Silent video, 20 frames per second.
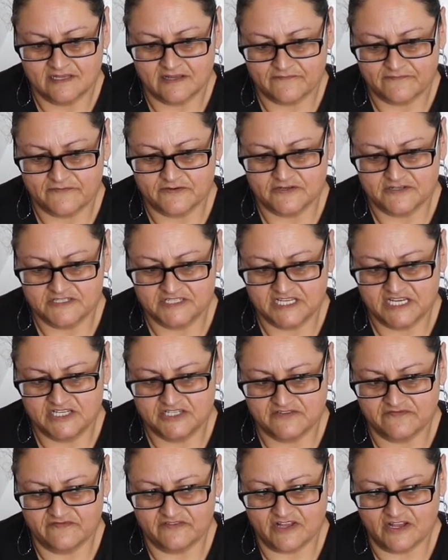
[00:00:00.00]
first stage
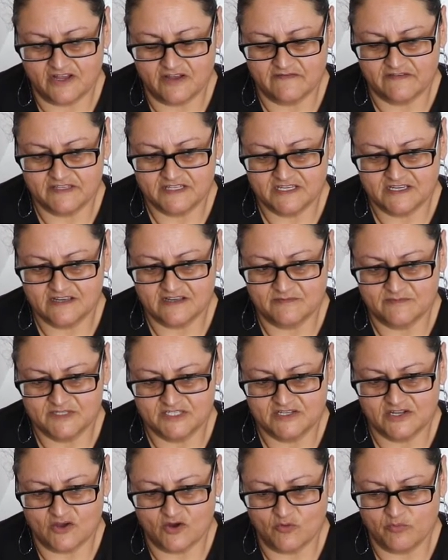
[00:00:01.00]
of love. I think comes
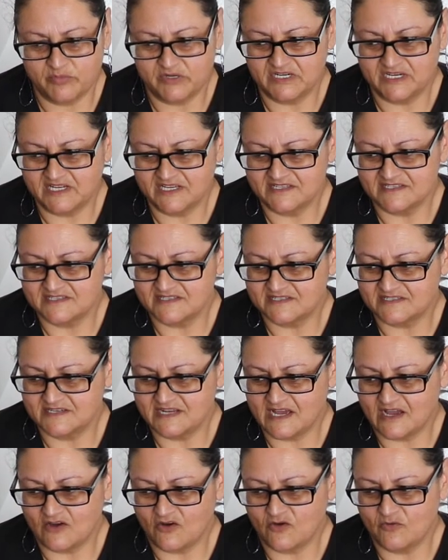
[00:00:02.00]
the openness, and
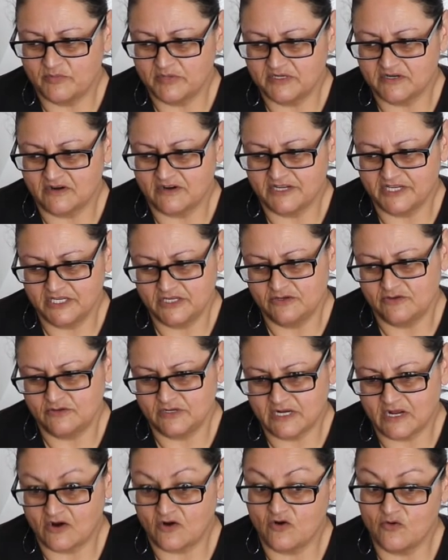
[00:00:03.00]
how open are you,
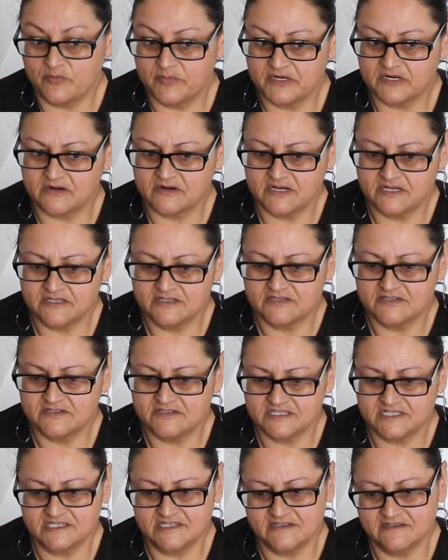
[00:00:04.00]
and how open are
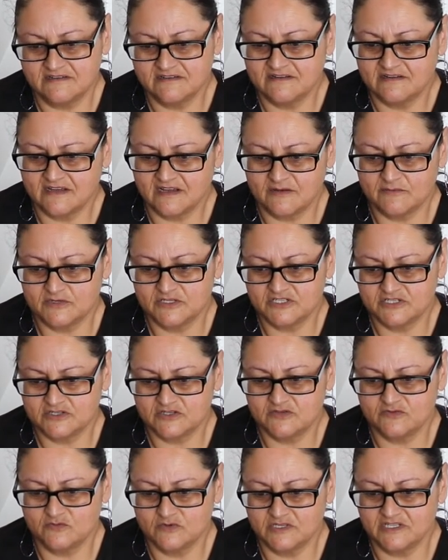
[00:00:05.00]
others, and how much are
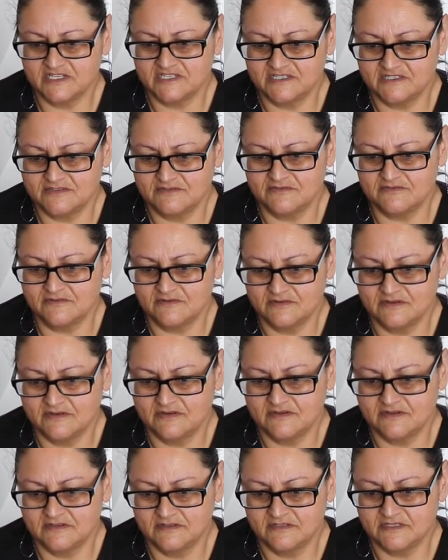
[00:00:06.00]
you willing to
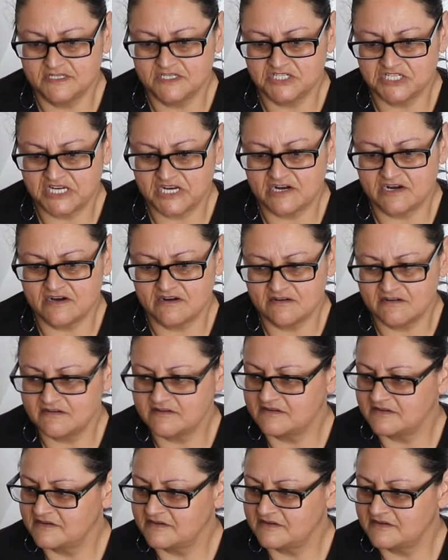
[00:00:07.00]
share,